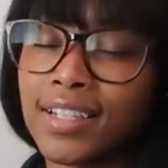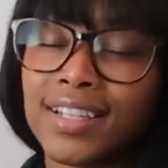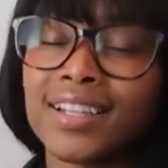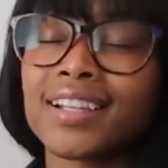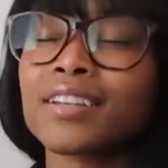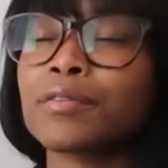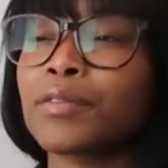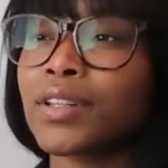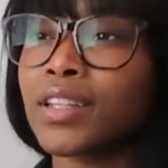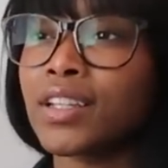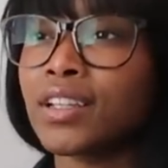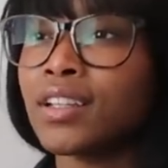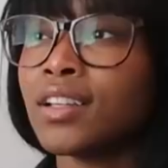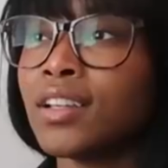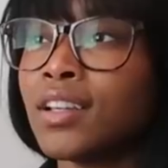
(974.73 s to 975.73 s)
didn't
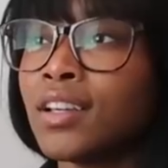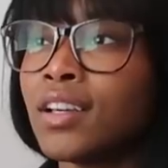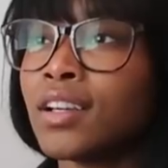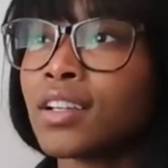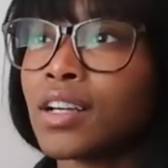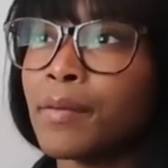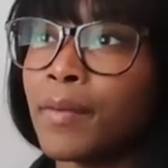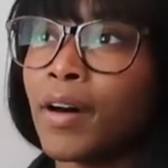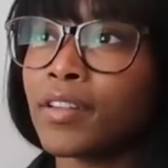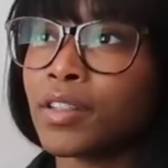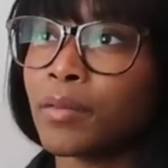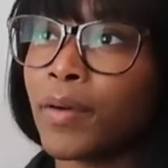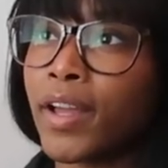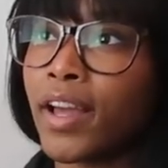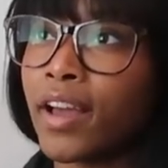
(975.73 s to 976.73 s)
really come out
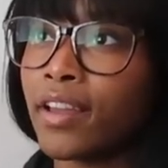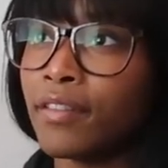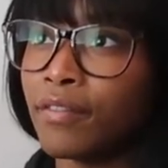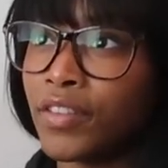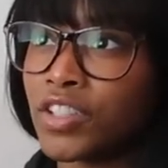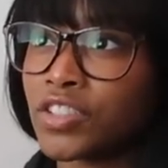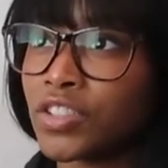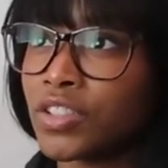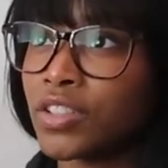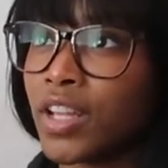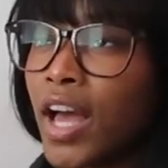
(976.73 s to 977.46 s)
the way I envisioned.